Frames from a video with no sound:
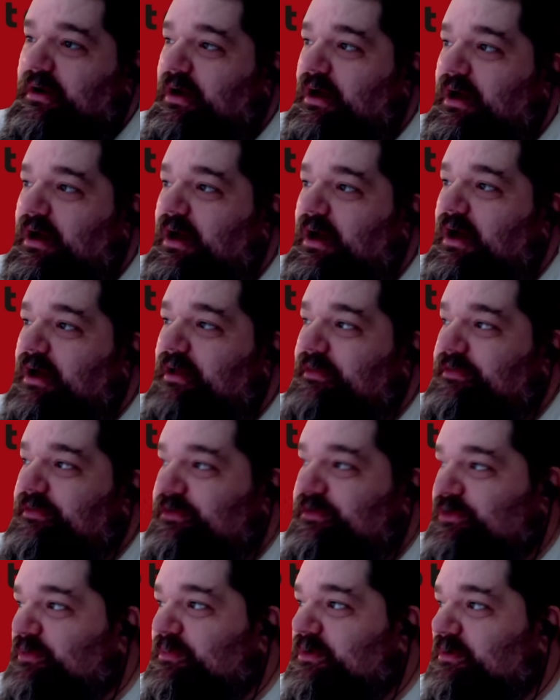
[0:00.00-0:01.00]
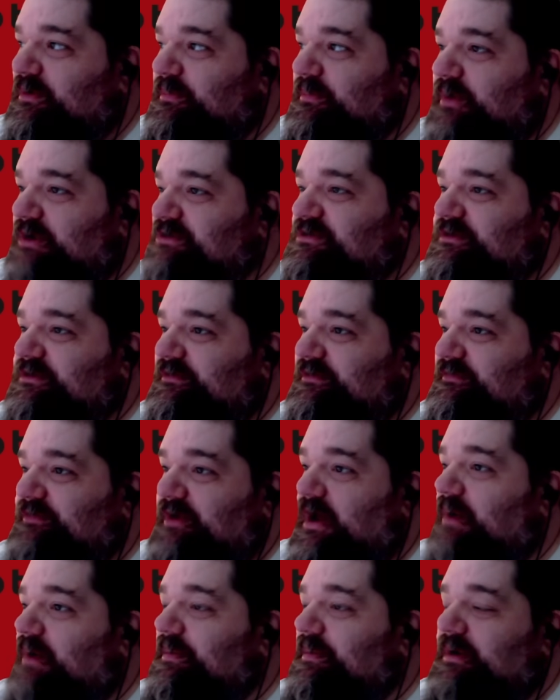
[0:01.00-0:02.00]
the human combustion
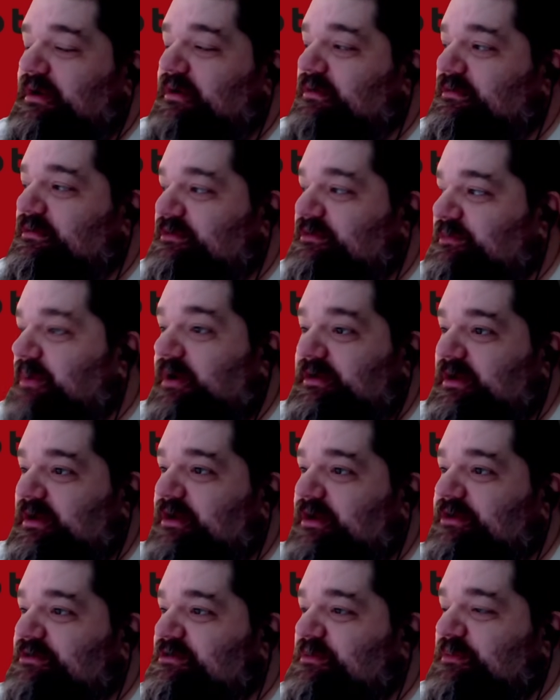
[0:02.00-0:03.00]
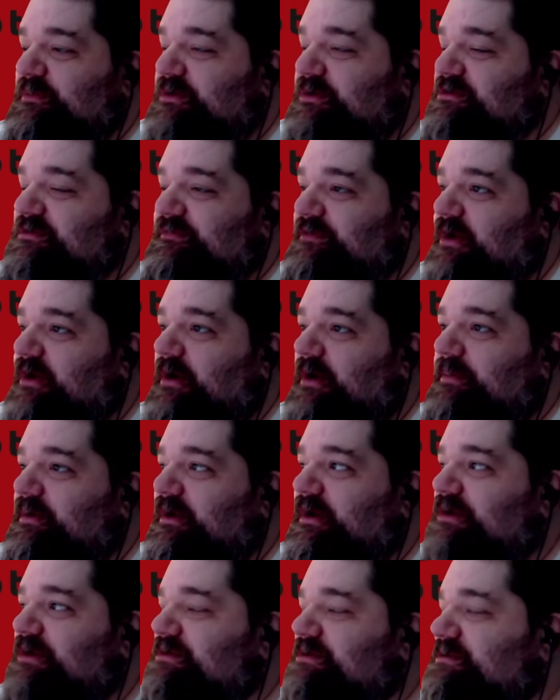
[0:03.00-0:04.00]
phenomenon, spontaneous combustion
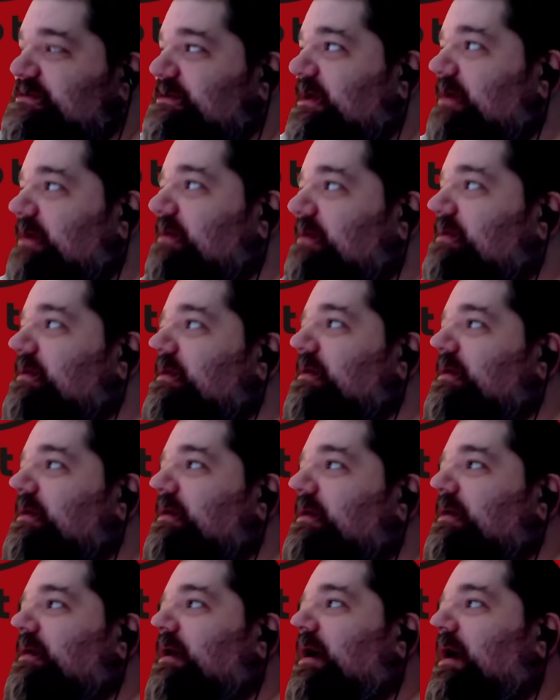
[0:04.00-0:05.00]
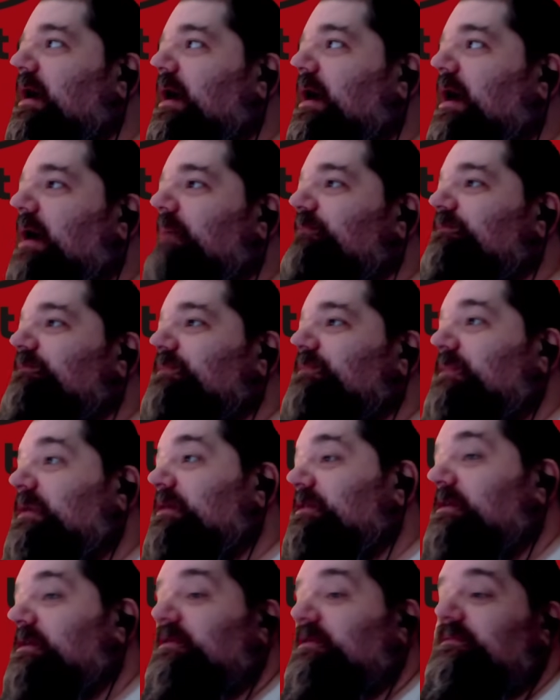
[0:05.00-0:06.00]
phenomenon, I should say. And
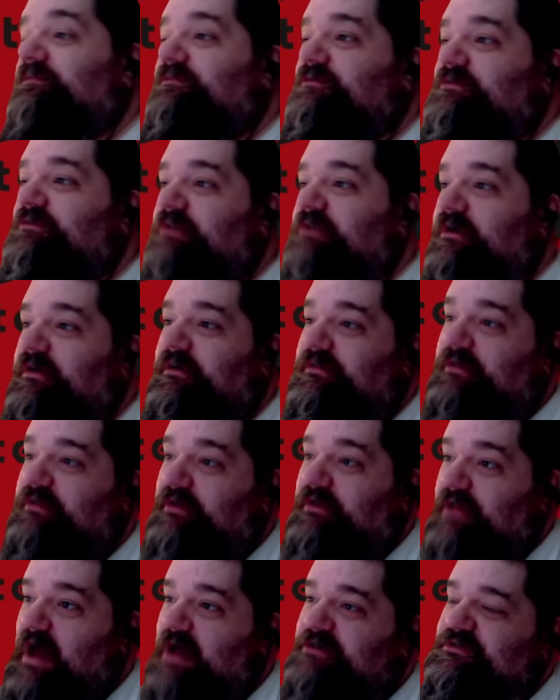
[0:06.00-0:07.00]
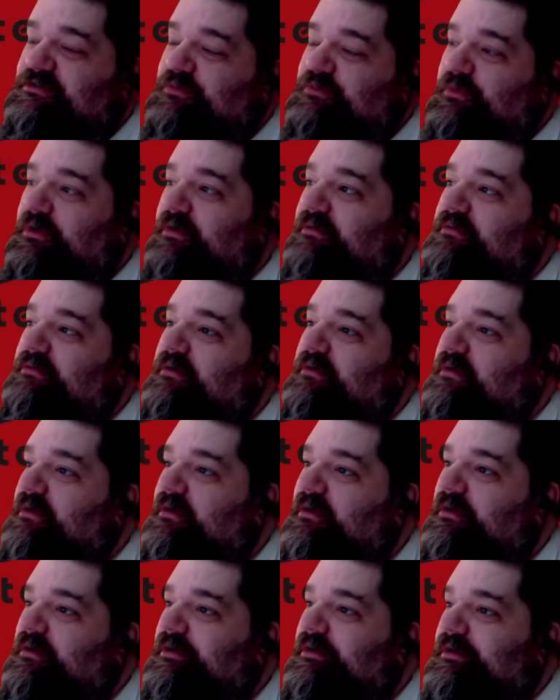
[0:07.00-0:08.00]
then the last one,
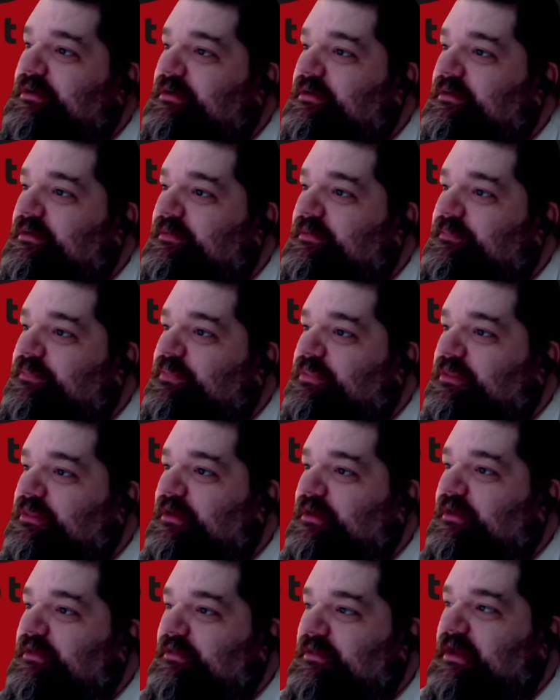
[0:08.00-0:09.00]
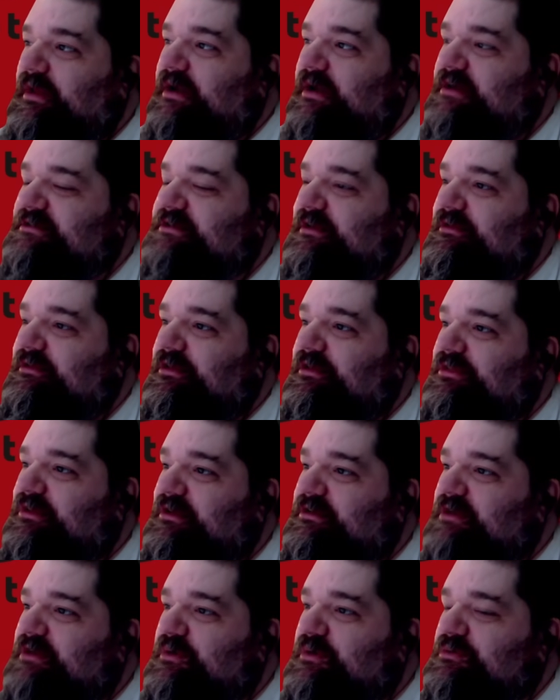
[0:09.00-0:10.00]
like I said, the
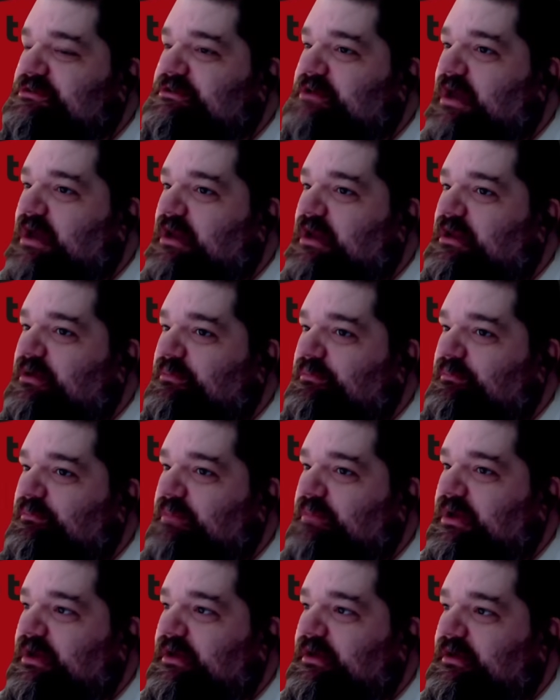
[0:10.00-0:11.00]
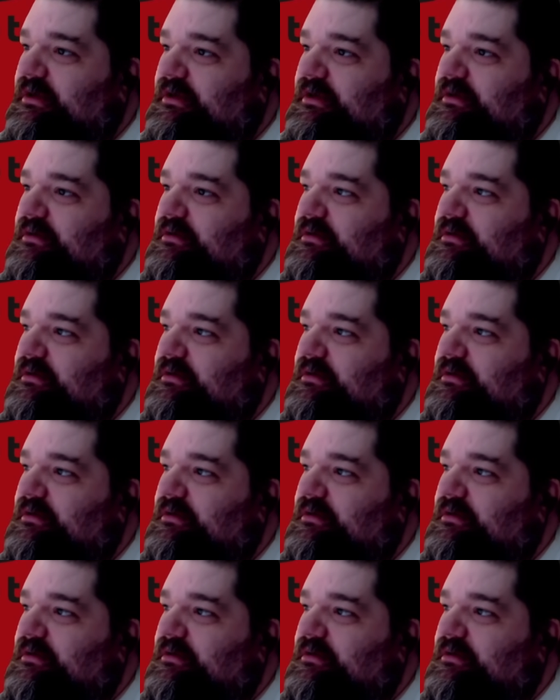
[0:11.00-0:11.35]
thing that was getting me